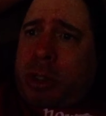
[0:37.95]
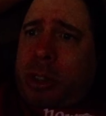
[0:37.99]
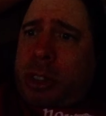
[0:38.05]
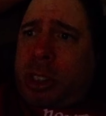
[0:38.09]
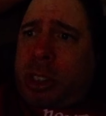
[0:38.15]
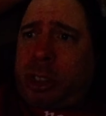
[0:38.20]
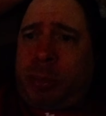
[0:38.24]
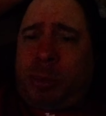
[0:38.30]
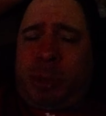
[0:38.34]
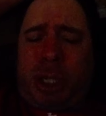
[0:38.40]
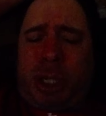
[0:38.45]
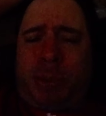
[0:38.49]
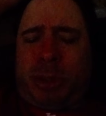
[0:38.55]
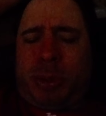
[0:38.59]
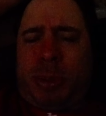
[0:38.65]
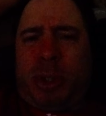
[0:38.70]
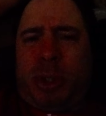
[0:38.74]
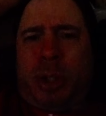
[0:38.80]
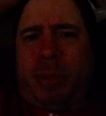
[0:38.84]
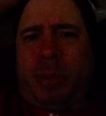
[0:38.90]
Sometime
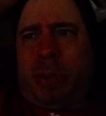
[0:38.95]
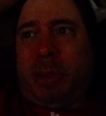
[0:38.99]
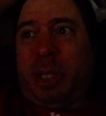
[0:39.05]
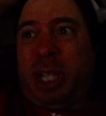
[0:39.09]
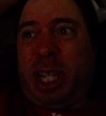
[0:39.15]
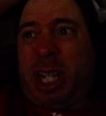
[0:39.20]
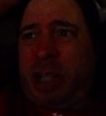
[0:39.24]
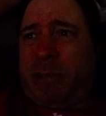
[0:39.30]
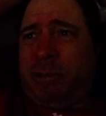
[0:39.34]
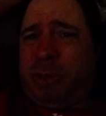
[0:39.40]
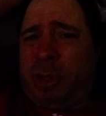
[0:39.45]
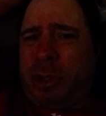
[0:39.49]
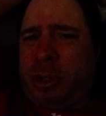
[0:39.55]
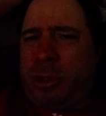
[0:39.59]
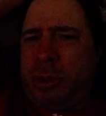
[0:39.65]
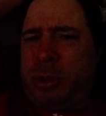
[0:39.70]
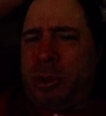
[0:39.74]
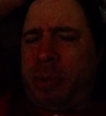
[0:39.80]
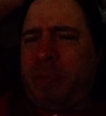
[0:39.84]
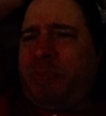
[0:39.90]
tomorrow. Probably in the
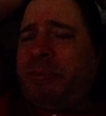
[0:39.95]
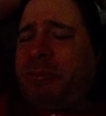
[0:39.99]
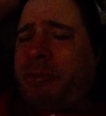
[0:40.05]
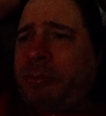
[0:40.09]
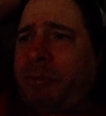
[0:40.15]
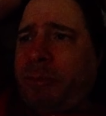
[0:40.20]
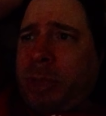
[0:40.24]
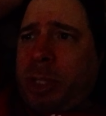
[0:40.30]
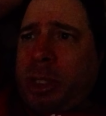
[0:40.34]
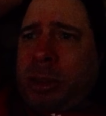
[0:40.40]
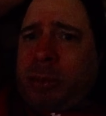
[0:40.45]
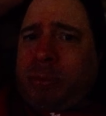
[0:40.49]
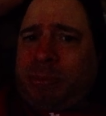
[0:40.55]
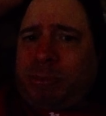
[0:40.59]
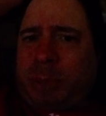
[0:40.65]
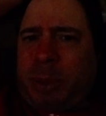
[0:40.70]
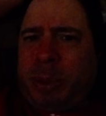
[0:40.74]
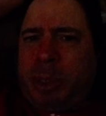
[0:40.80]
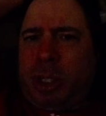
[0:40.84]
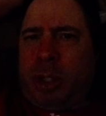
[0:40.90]
afternoon.
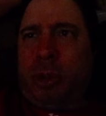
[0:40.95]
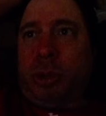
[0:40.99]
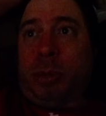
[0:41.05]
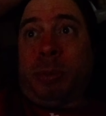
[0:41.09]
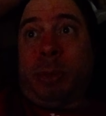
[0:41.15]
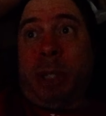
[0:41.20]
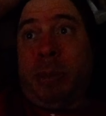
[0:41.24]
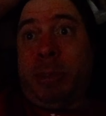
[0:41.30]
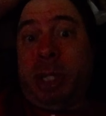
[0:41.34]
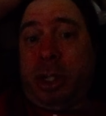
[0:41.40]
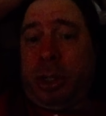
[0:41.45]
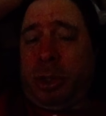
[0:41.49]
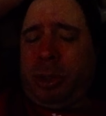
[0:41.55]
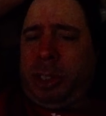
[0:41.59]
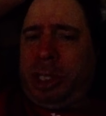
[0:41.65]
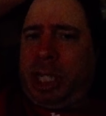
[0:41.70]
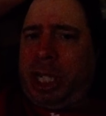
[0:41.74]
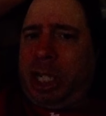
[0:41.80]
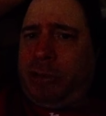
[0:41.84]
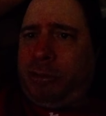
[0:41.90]
Maybe
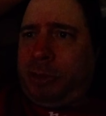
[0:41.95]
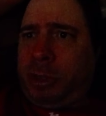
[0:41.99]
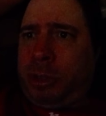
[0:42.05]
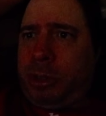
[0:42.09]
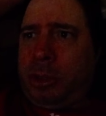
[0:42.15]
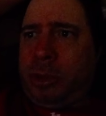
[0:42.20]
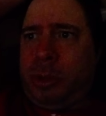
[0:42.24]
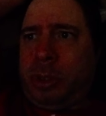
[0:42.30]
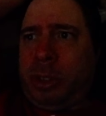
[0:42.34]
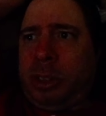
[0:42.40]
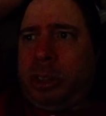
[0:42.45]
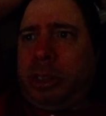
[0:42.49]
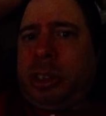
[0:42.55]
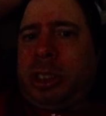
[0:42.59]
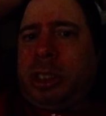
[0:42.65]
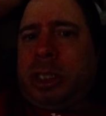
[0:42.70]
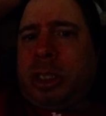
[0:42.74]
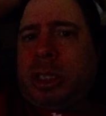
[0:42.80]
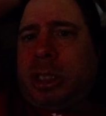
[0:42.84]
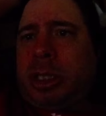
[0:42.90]
early afternoon.
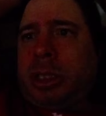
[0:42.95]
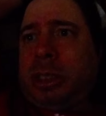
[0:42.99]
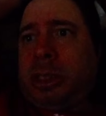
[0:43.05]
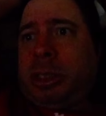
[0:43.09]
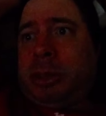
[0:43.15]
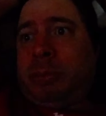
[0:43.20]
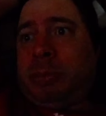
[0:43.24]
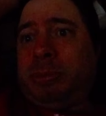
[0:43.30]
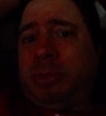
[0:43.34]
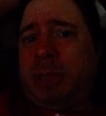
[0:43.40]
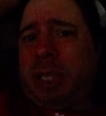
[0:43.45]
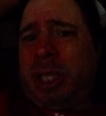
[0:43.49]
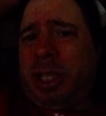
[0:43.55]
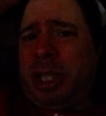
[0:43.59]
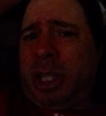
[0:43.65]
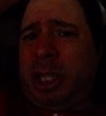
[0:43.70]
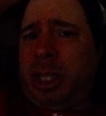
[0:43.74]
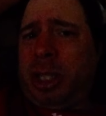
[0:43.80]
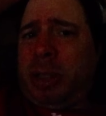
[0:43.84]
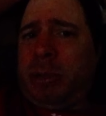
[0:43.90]
And
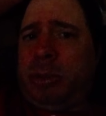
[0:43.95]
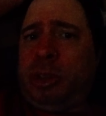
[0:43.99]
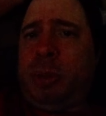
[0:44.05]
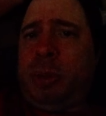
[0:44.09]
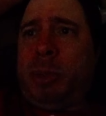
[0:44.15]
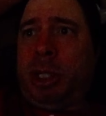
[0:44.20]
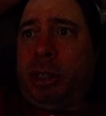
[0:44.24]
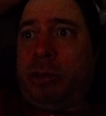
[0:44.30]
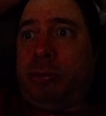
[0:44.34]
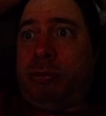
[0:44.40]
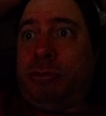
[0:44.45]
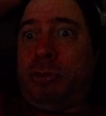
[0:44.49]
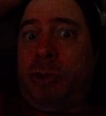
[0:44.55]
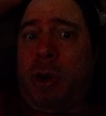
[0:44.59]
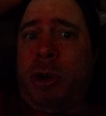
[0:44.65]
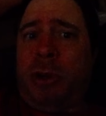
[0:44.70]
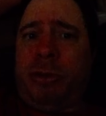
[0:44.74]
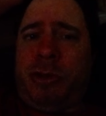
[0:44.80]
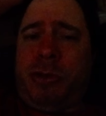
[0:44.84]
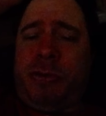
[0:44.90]
then I'll do my
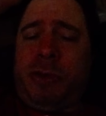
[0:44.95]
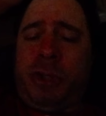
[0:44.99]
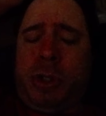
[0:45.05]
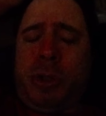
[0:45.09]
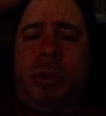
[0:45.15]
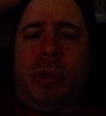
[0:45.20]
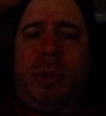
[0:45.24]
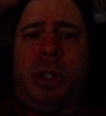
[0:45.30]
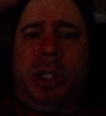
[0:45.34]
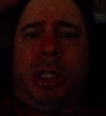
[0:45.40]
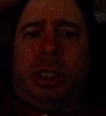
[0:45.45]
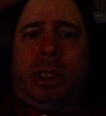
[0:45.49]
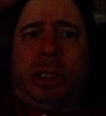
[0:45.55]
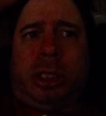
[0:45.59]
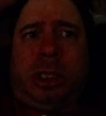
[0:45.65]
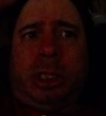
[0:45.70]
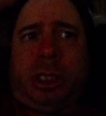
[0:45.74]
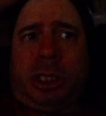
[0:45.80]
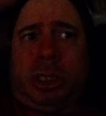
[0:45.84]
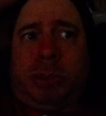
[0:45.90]
Raw review.
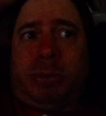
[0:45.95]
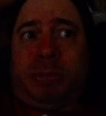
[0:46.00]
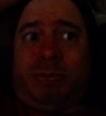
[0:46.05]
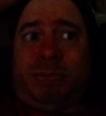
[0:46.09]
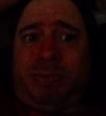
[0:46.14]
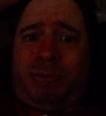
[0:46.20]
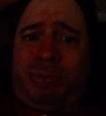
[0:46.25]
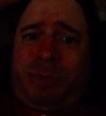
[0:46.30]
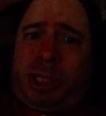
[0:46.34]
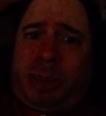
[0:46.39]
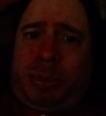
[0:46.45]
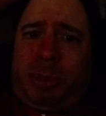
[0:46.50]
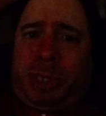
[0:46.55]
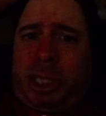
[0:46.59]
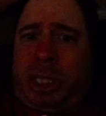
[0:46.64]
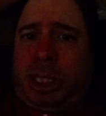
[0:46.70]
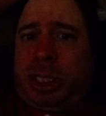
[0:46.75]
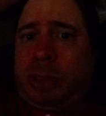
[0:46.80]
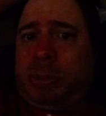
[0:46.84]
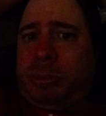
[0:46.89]

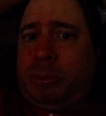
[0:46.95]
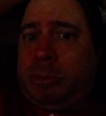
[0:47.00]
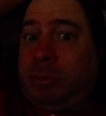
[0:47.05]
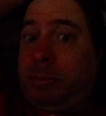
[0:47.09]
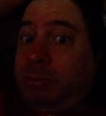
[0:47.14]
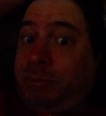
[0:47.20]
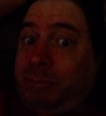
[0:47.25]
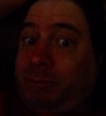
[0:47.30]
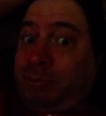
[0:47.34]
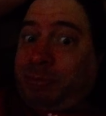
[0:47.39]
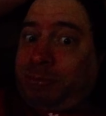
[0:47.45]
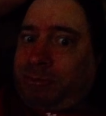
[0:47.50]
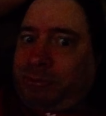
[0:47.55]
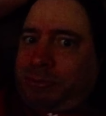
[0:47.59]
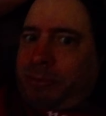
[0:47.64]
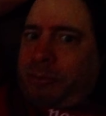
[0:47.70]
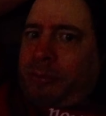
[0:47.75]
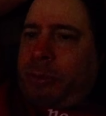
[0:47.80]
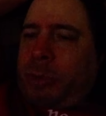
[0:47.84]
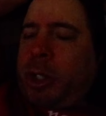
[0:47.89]
Sometime.
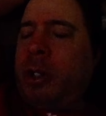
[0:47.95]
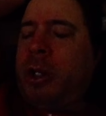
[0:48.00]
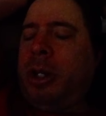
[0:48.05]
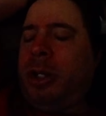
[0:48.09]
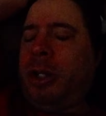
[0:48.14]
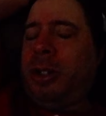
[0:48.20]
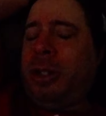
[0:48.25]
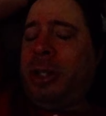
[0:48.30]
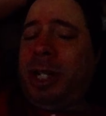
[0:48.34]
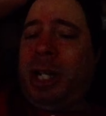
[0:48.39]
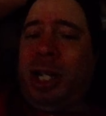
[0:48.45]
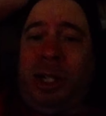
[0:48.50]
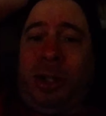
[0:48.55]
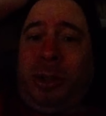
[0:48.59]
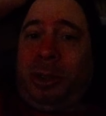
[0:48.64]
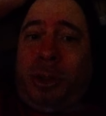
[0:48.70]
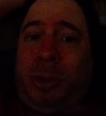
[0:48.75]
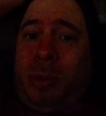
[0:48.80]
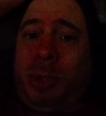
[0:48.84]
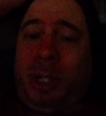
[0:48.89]
I don't
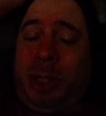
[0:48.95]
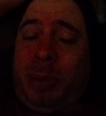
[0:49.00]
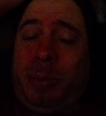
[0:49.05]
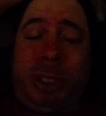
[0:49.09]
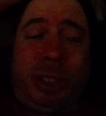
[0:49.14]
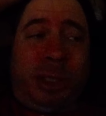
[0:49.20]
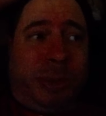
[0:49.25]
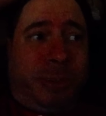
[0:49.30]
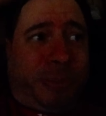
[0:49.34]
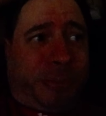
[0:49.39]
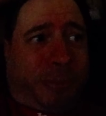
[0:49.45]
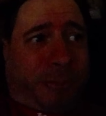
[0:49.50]
know when, but...